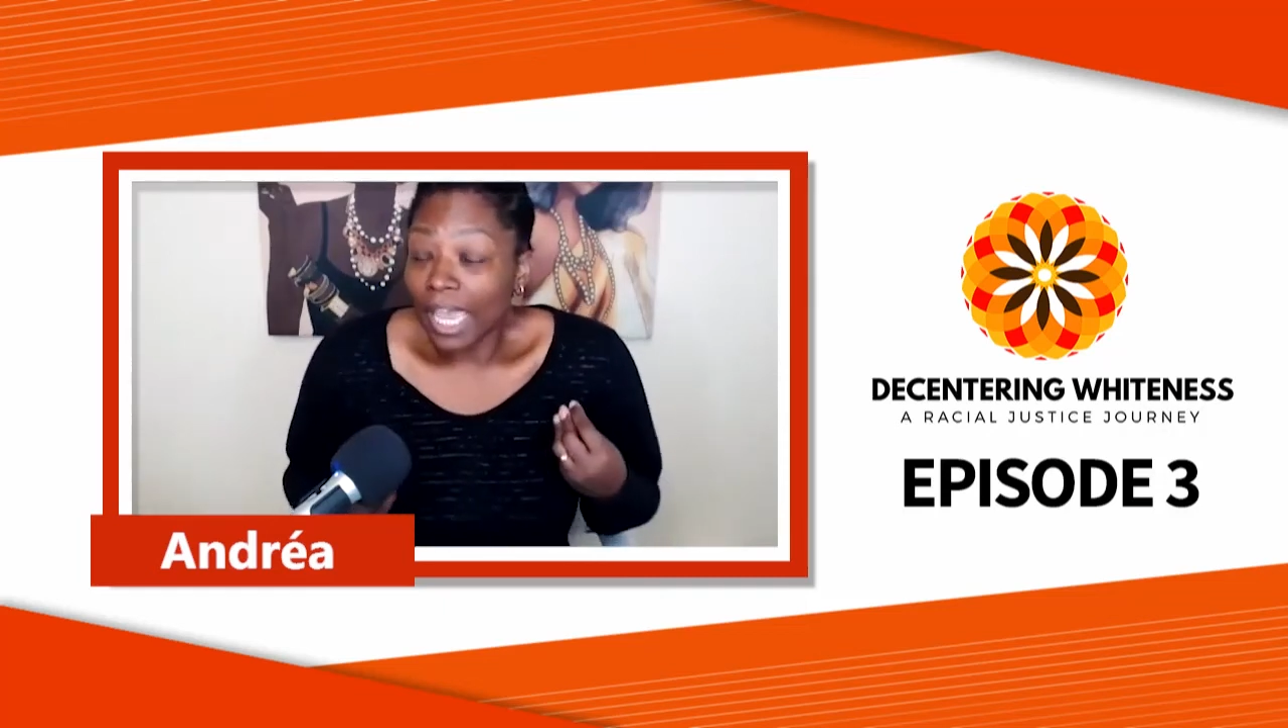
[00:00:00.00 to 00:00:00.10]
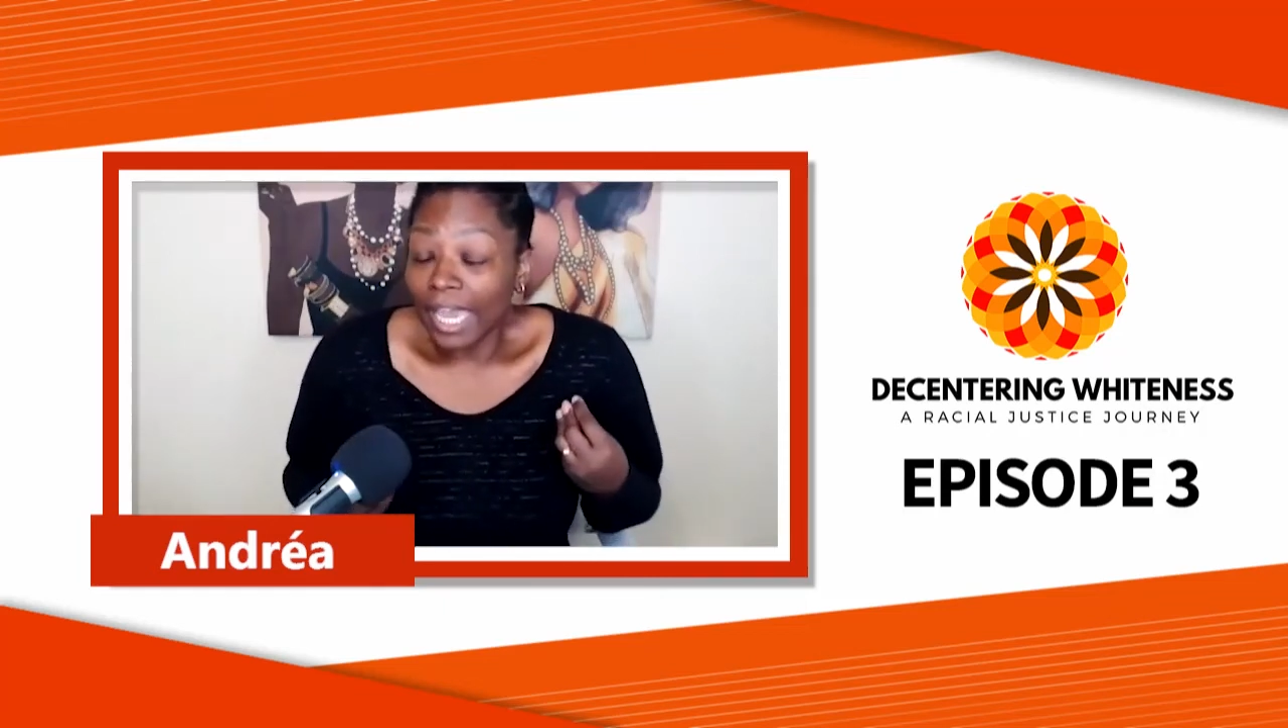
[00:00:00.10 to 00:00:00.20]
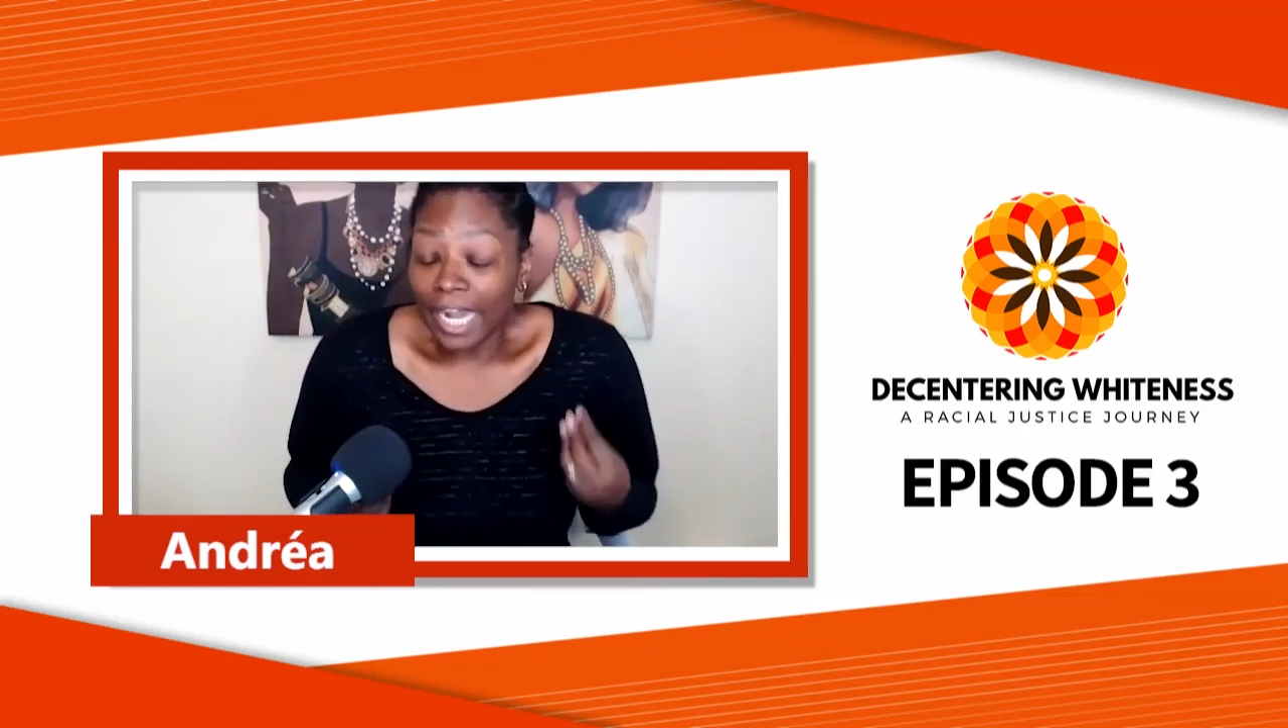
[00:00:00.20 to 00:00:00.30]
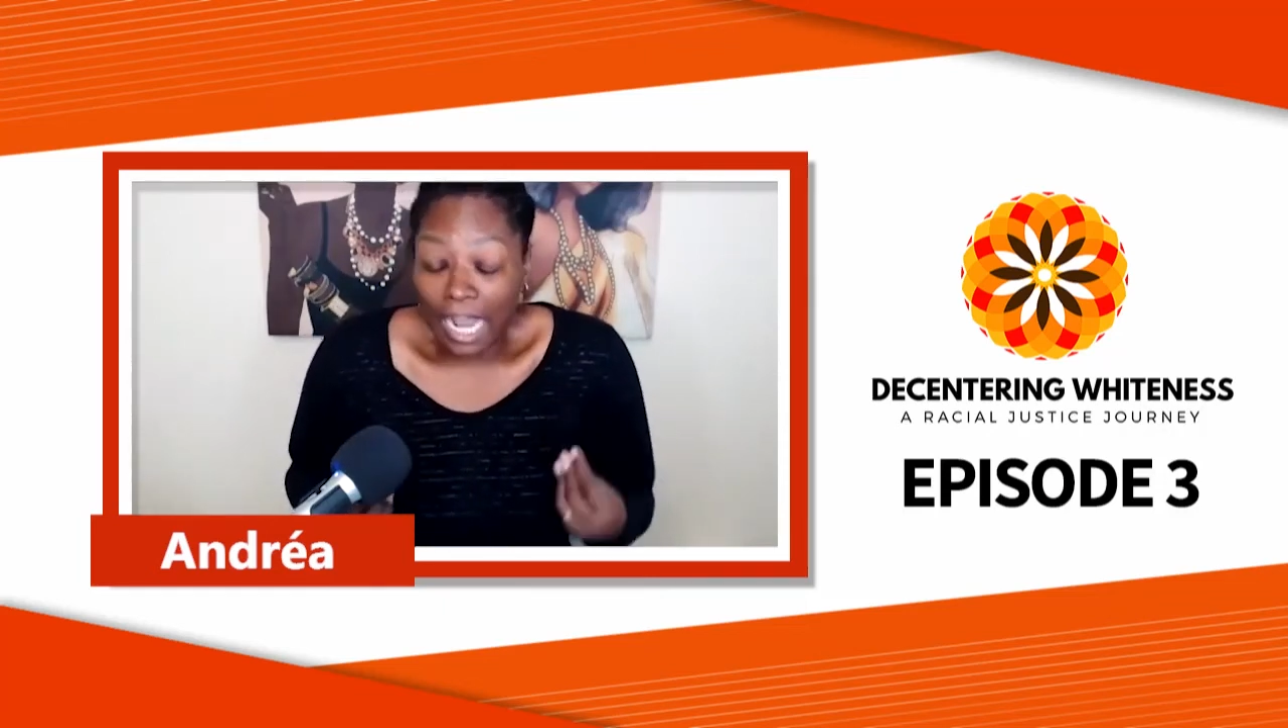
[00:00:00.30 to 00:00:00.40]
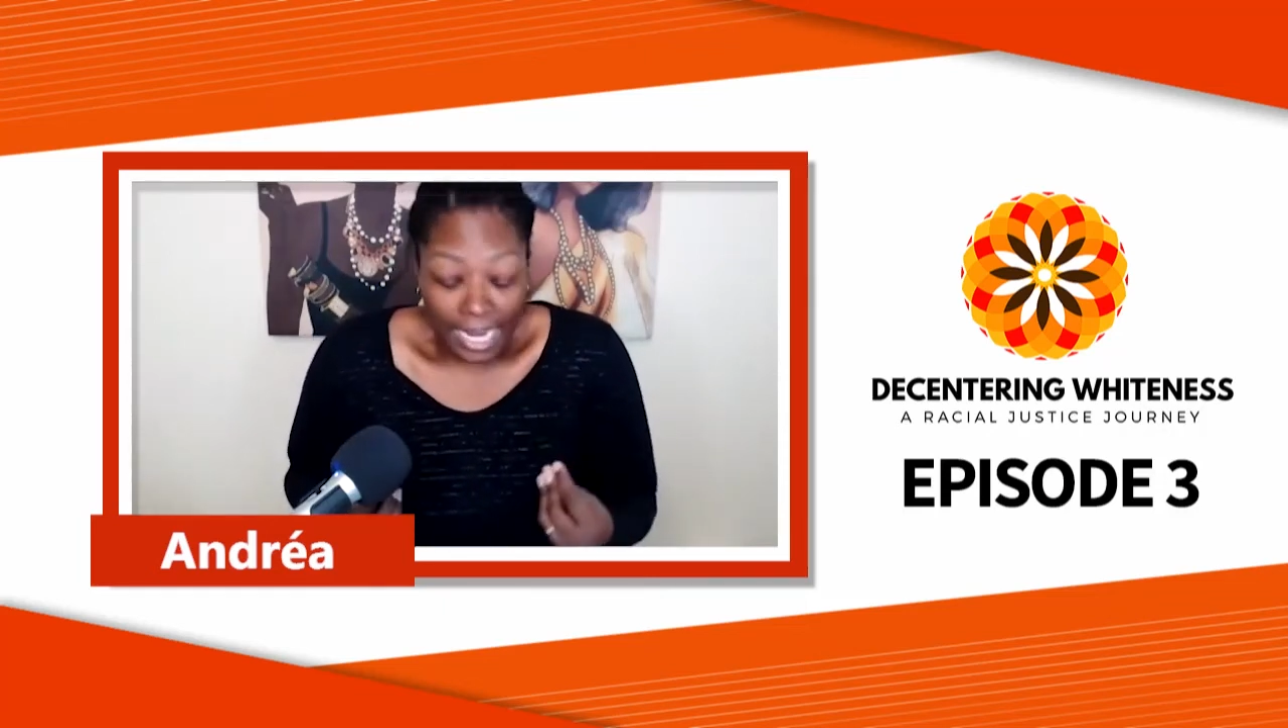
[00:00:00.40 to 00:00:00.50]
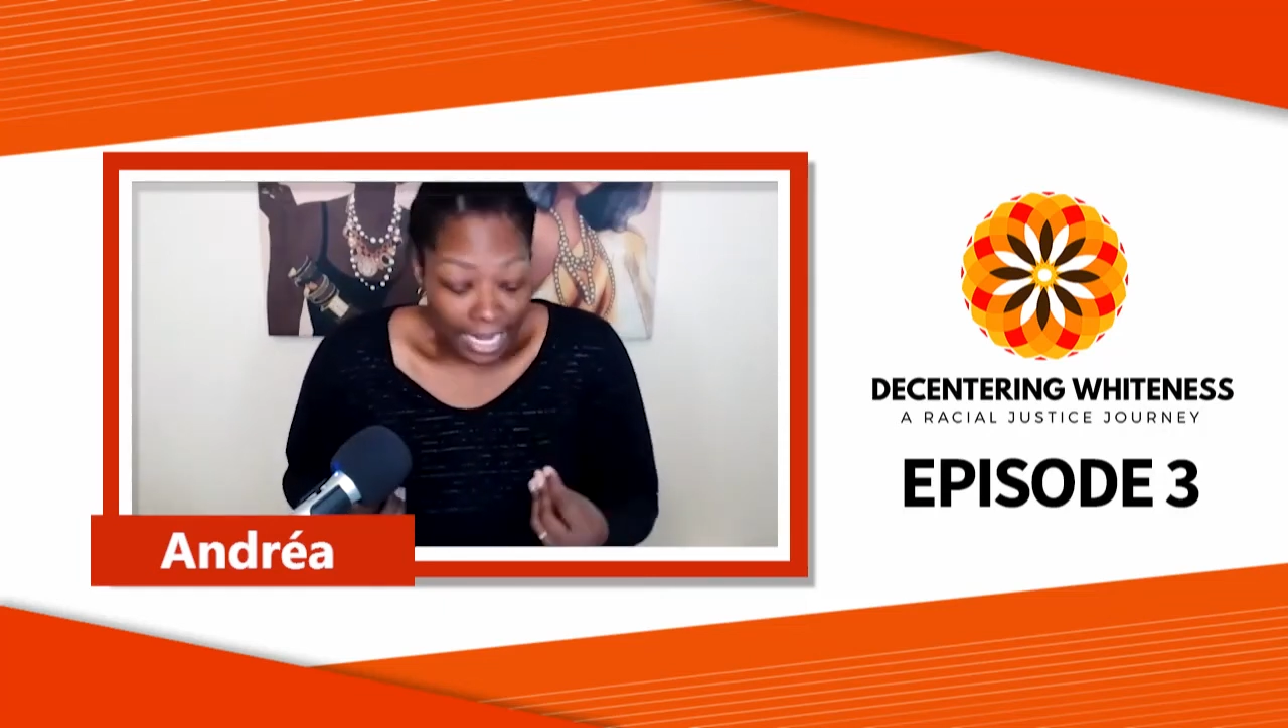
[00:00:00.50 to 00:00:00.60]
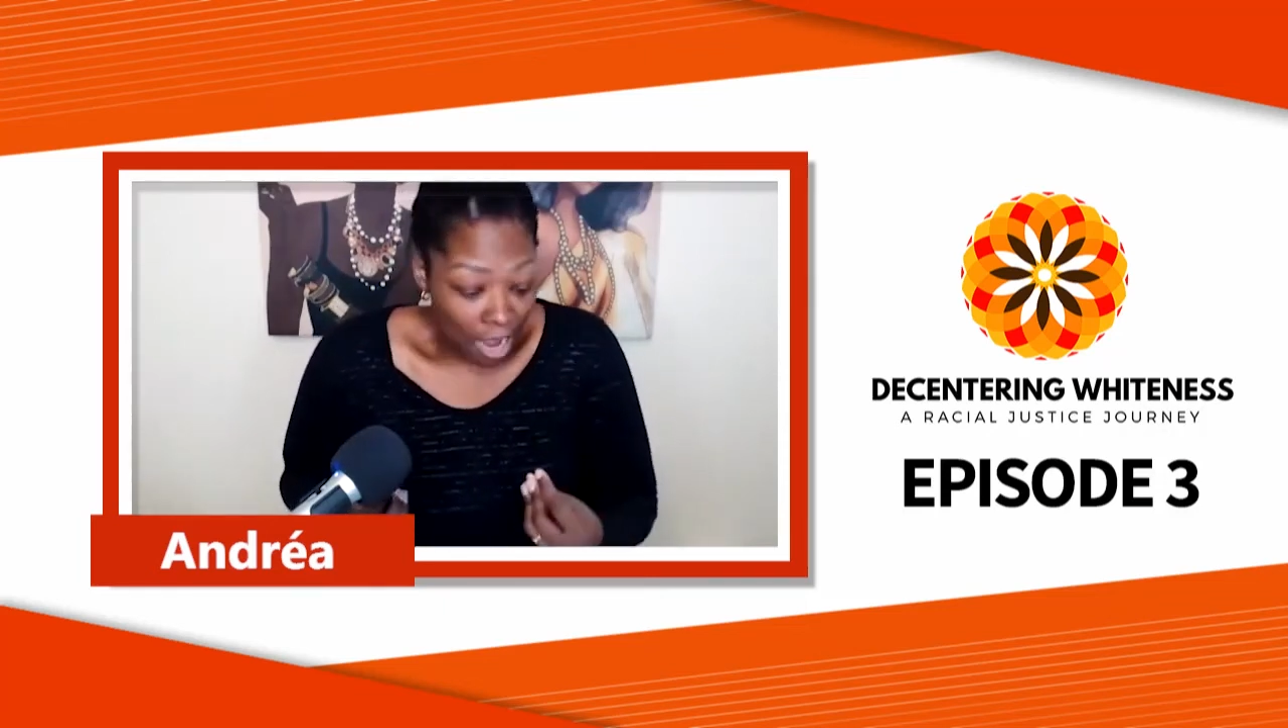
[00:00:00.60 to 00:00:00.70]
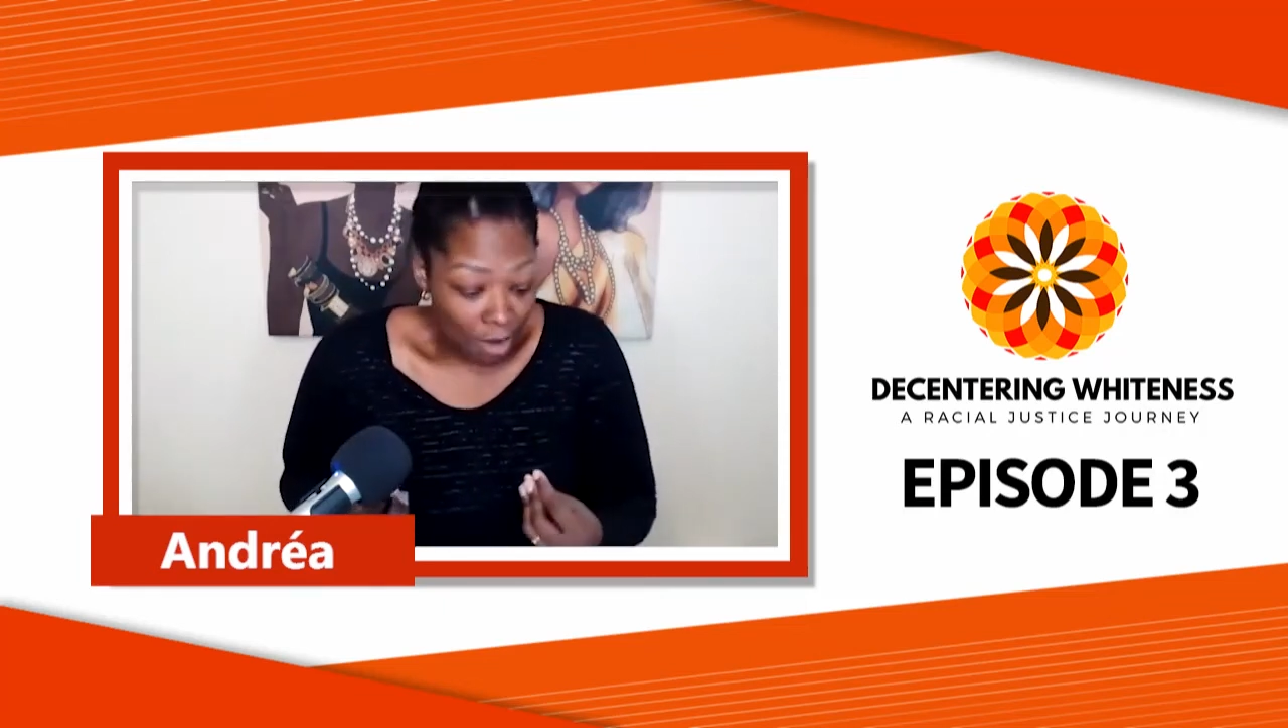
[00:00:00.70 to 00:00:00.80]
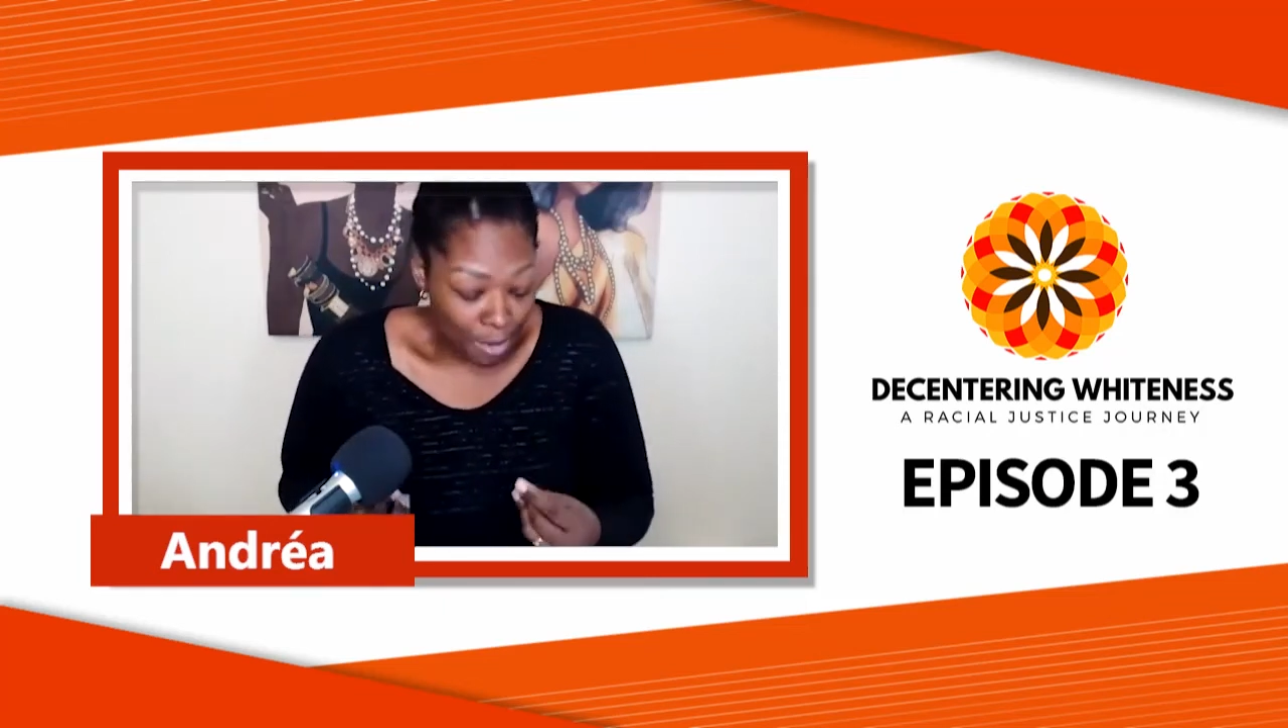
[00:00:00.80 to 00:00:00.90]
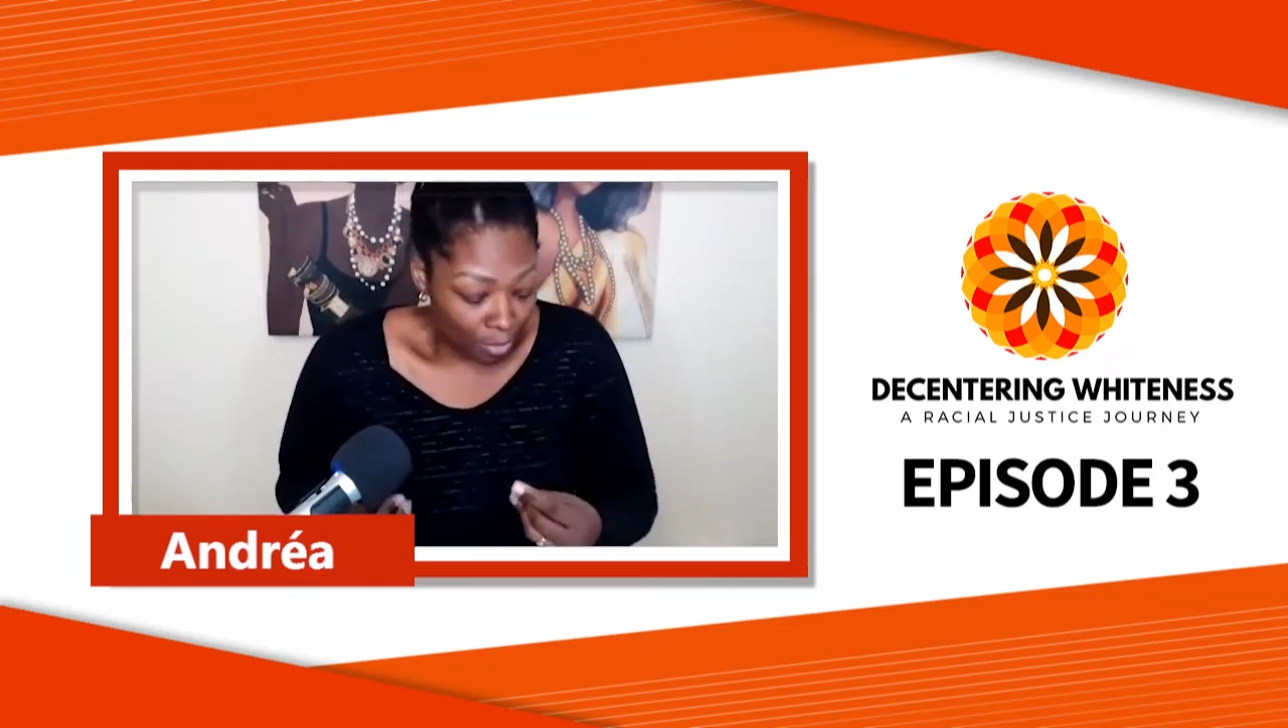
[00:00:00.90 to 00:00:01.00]
And
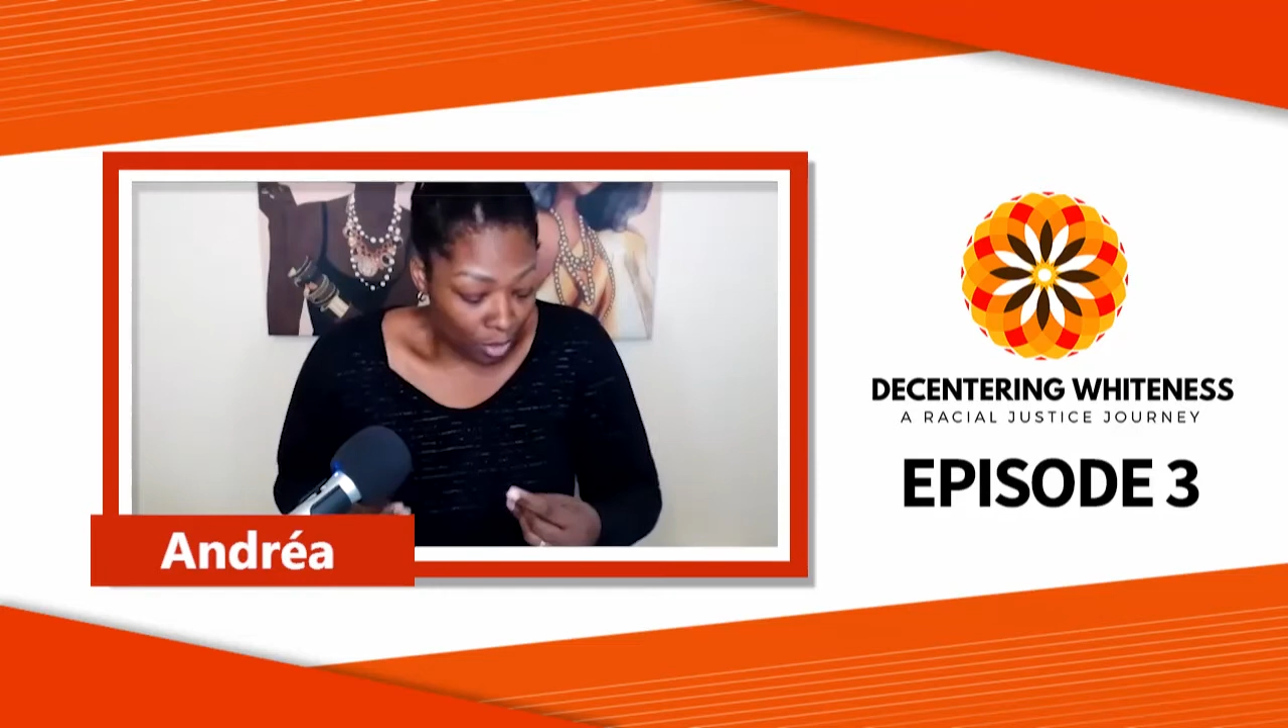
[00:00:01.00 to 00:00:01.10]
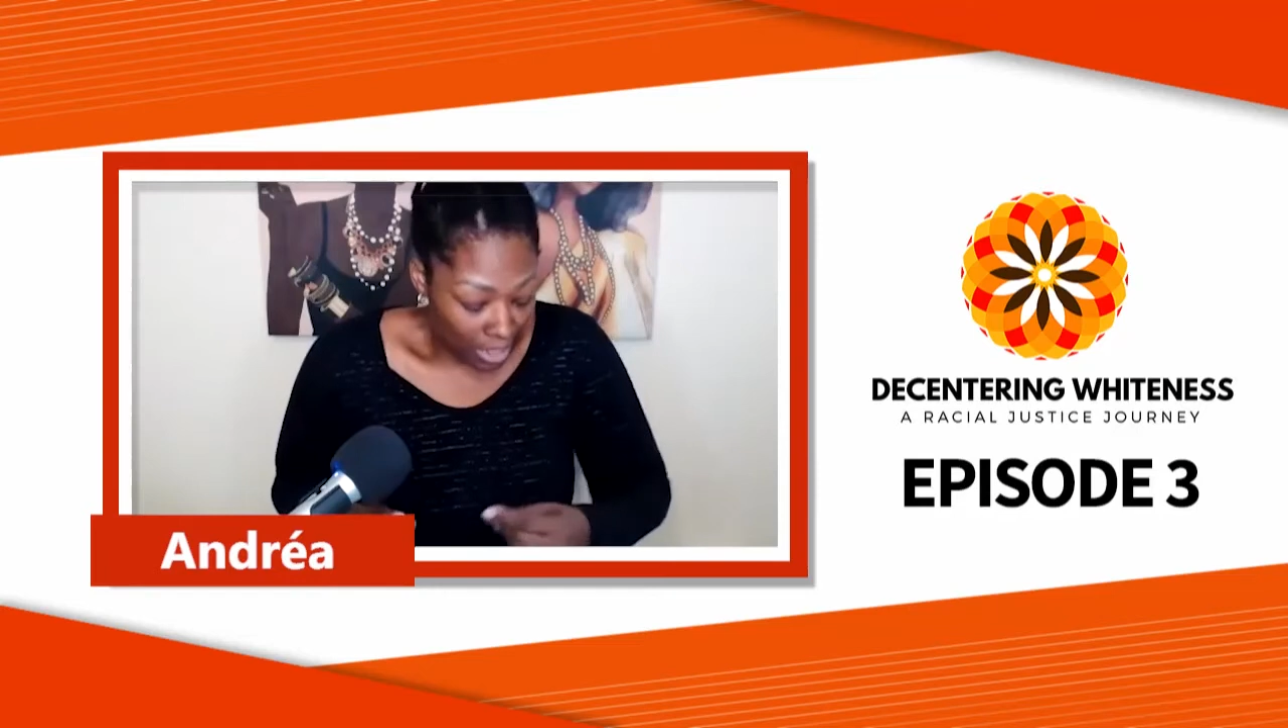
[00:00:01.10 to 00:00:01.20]
I remember